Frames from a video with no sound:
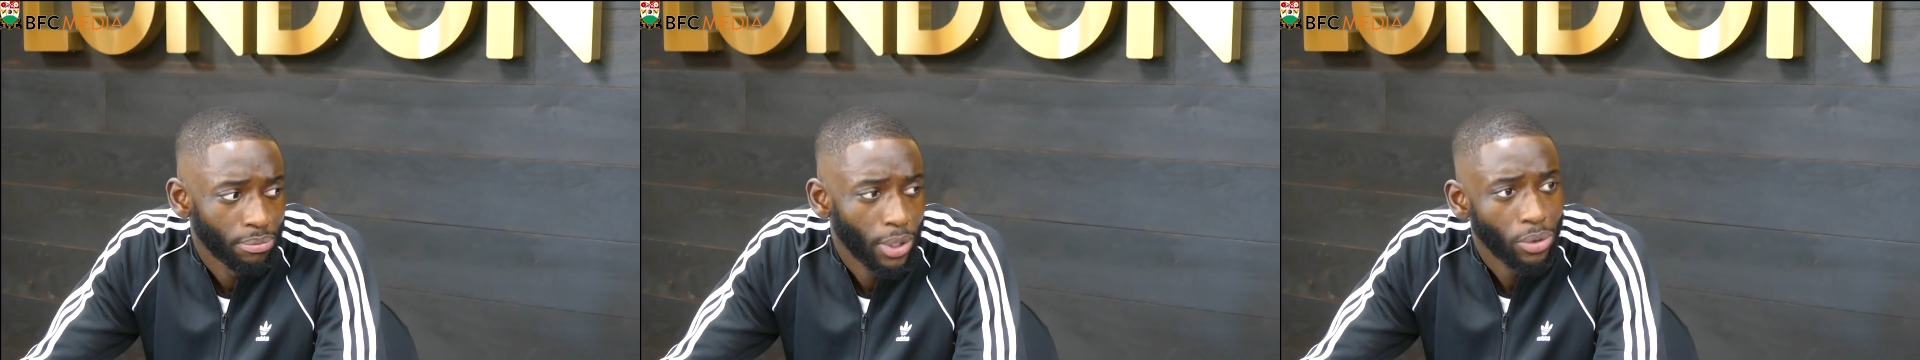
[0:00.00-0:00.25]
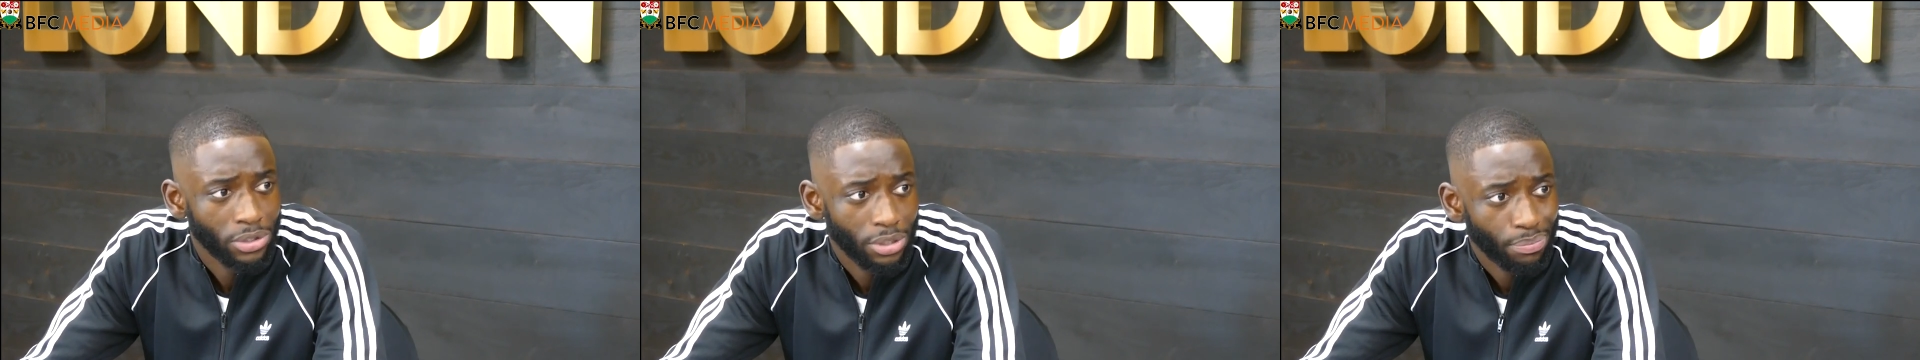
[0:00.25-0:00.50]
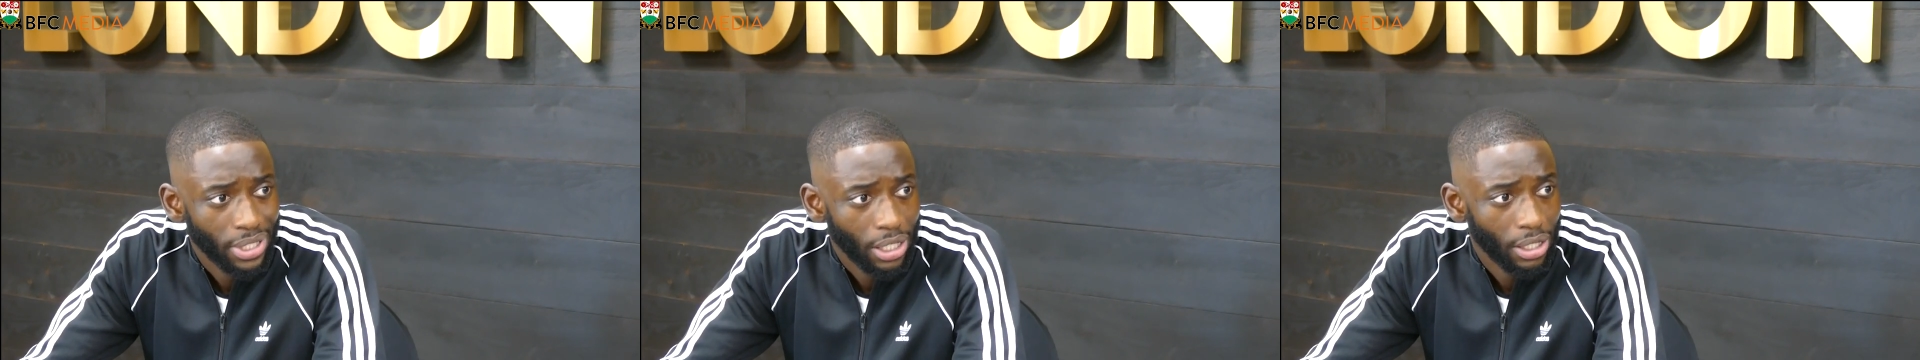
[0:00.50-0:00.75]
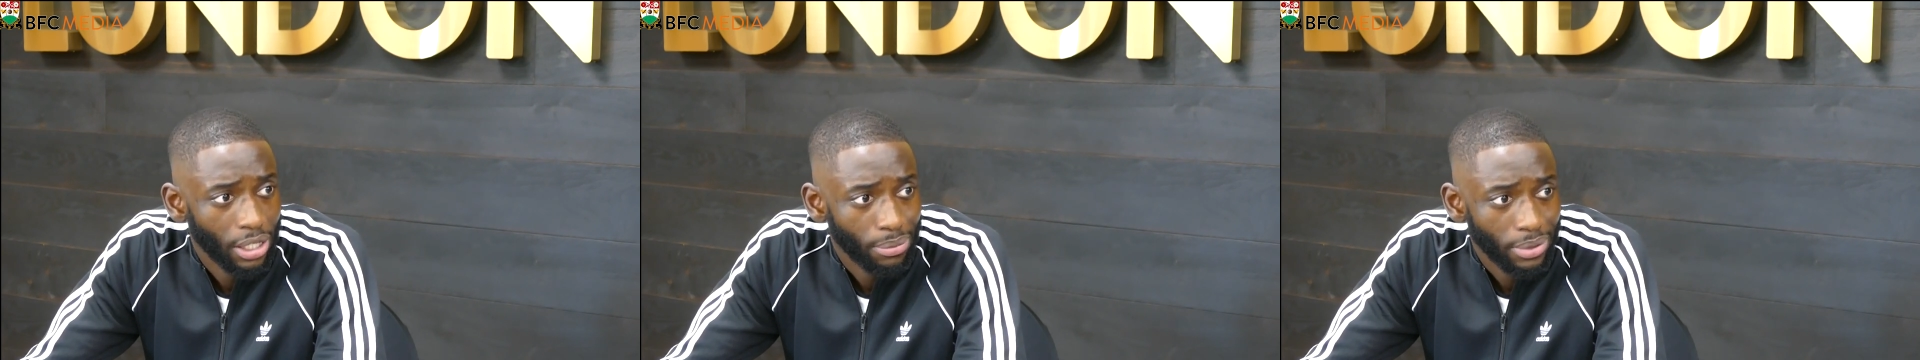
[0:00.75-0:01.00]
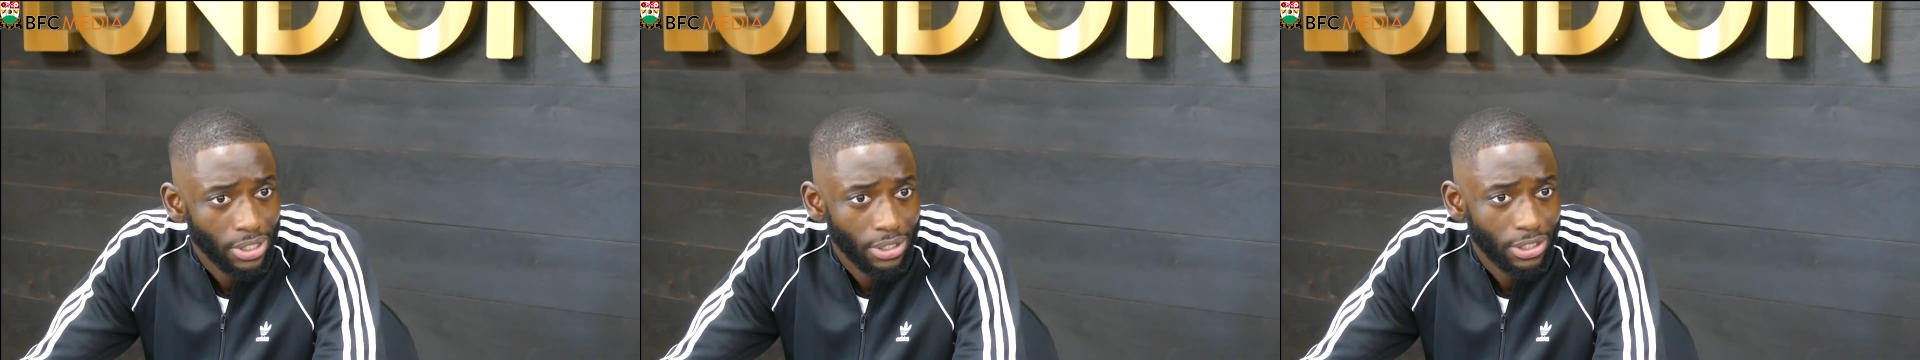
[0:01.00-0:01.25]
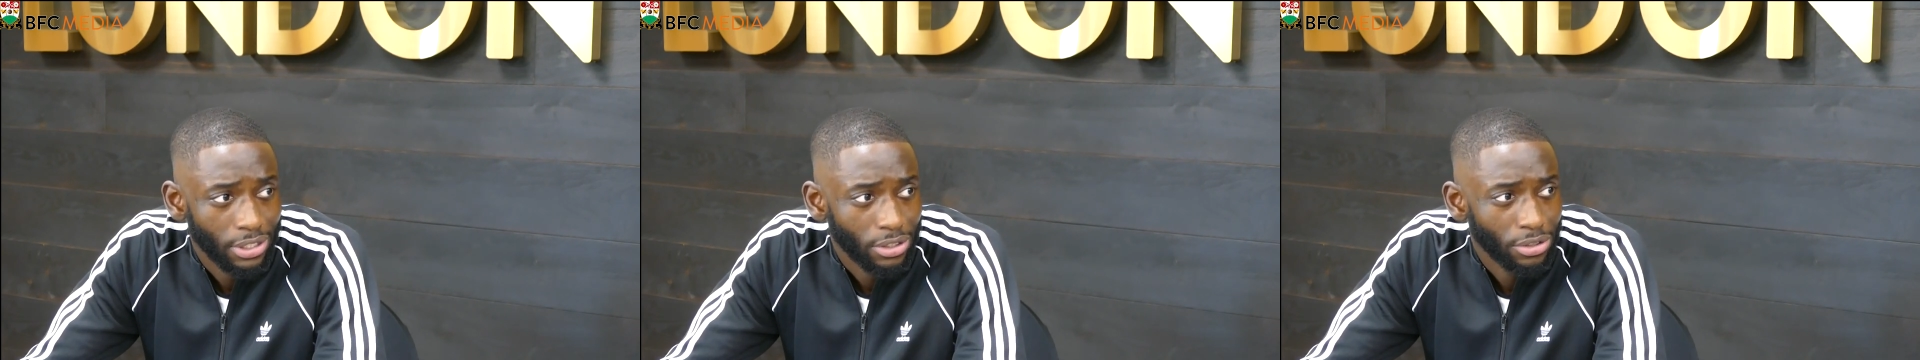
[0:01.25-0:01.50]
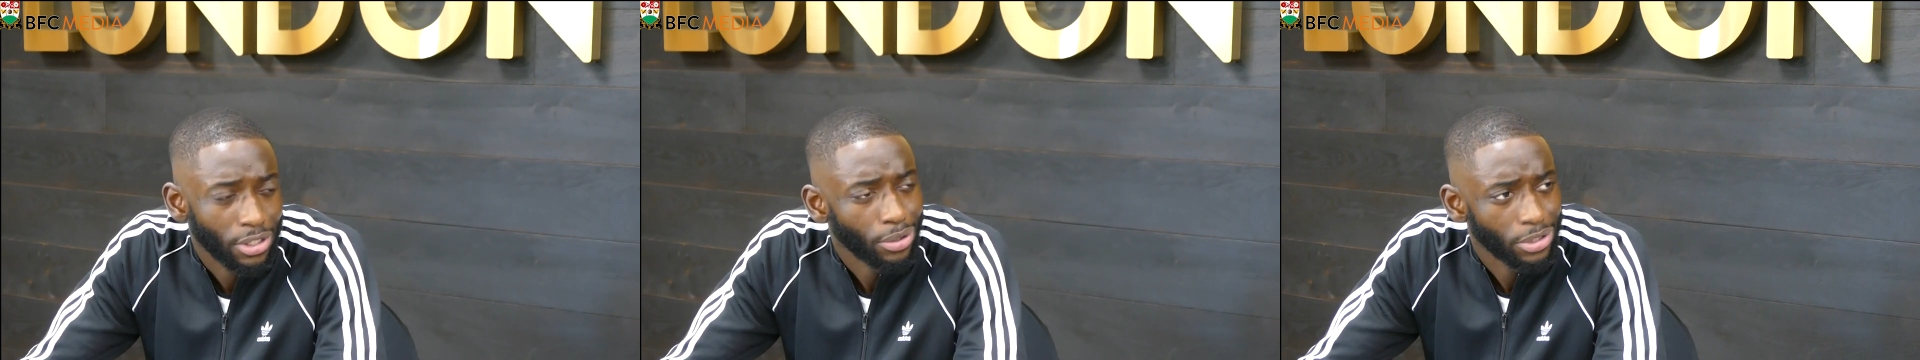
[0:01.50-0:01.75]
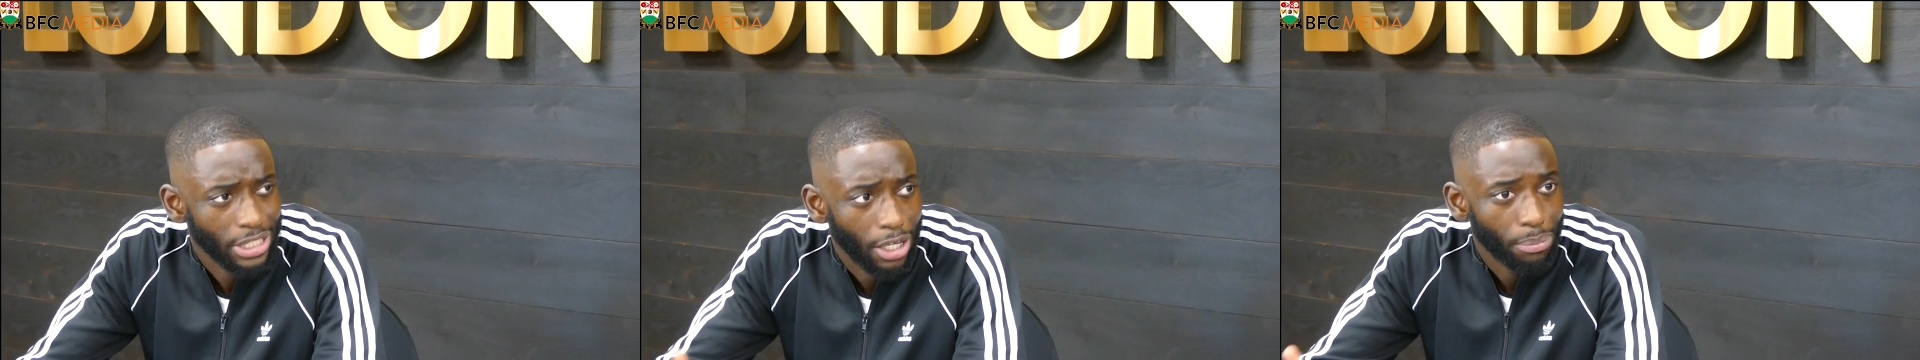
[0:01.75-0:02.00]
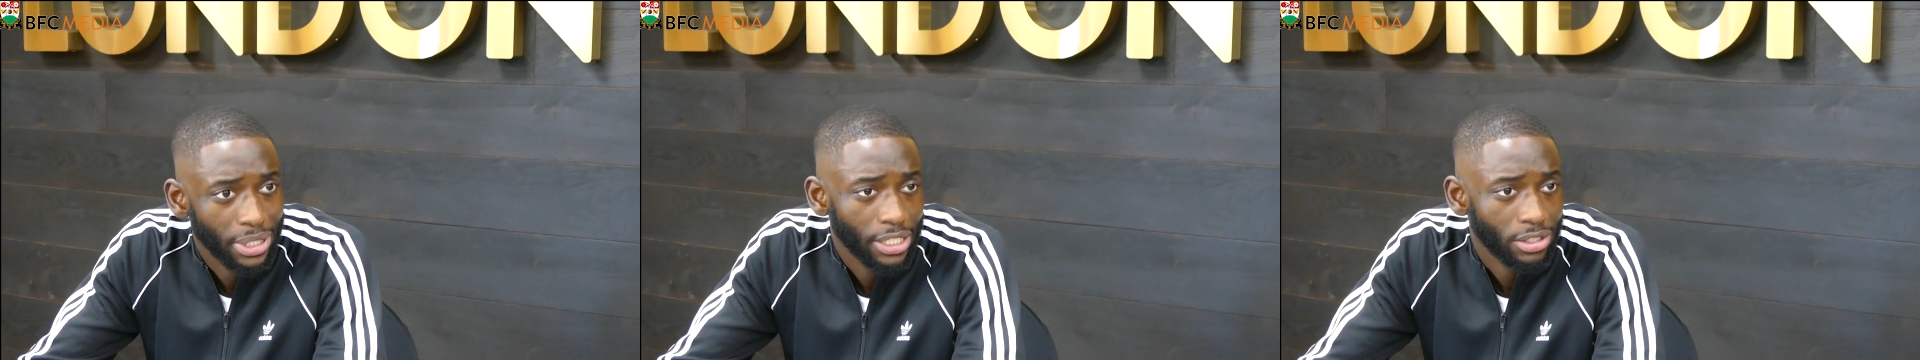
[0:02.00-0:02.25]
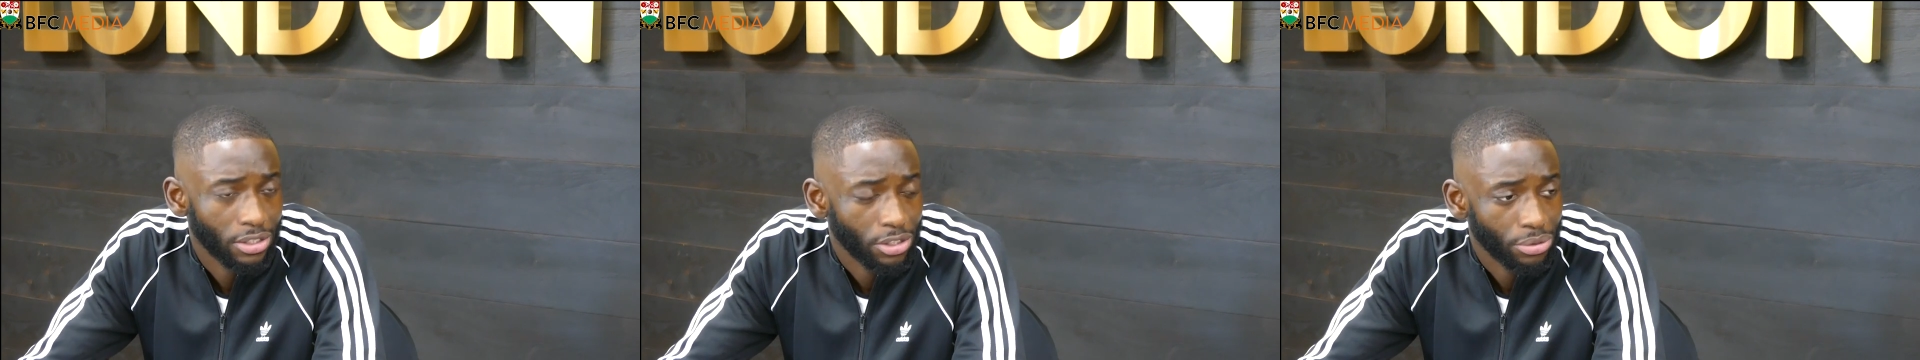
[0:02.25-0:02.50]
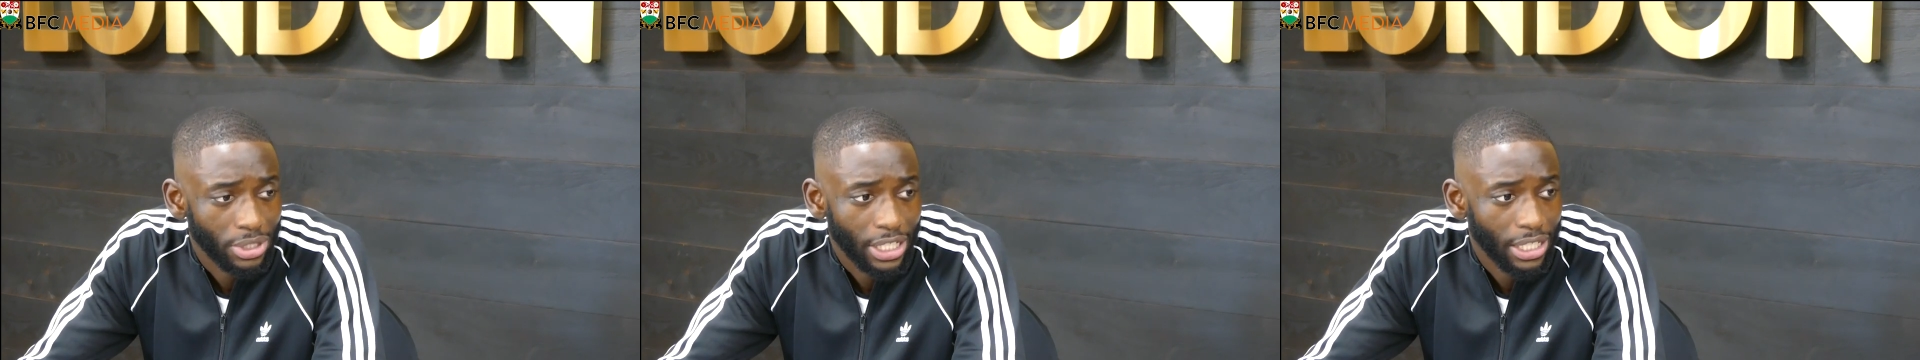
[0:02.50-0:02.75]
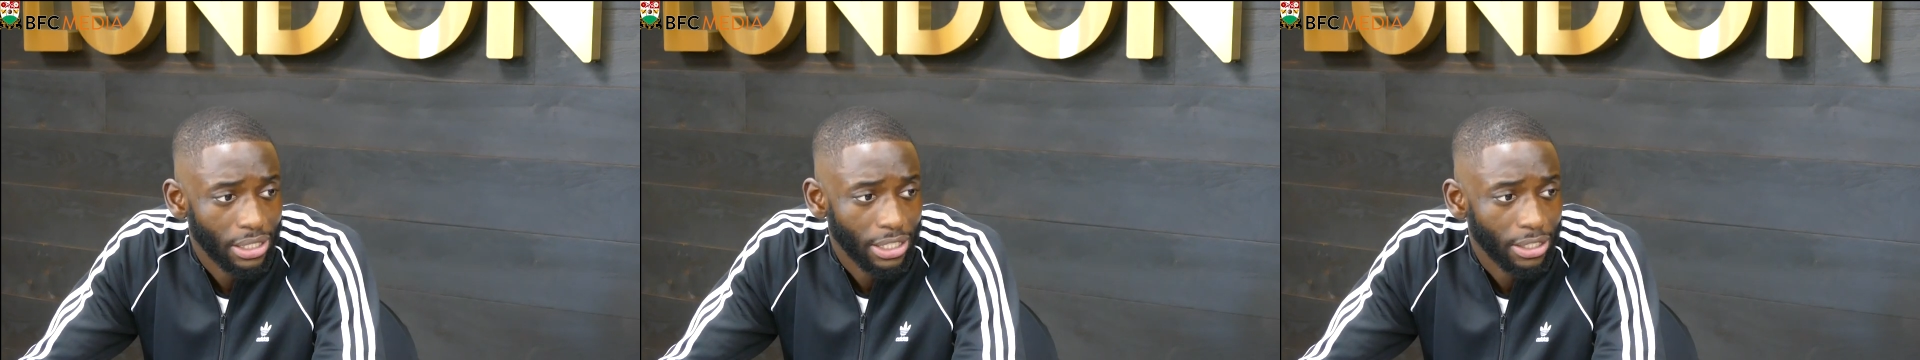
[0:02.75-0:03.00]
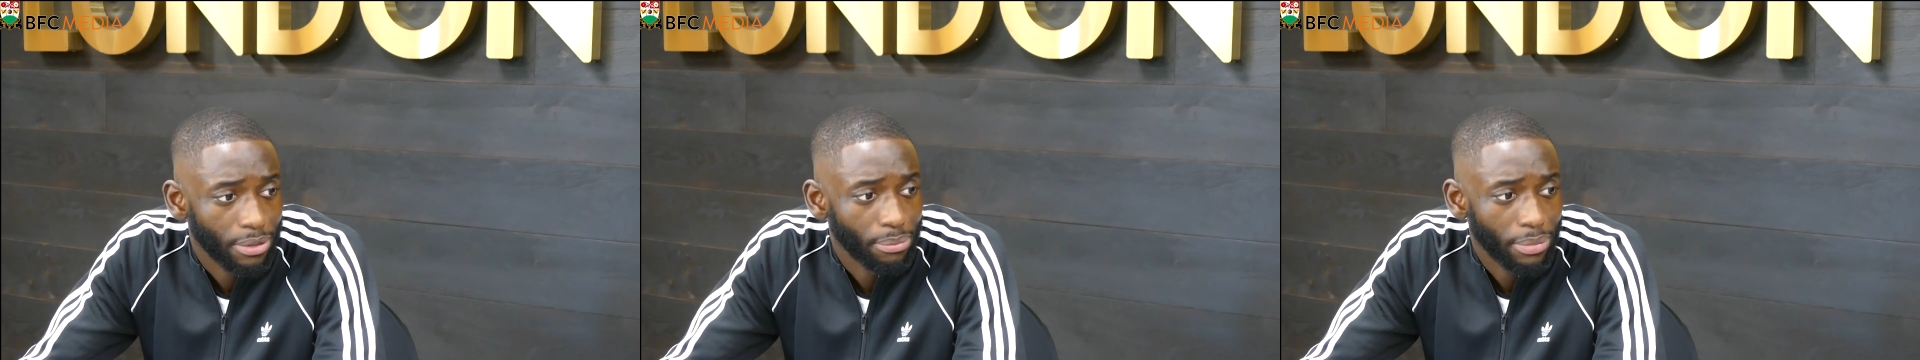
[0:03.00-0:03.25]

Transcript: Bolton's a big club, and you don't see how big it is until you get there.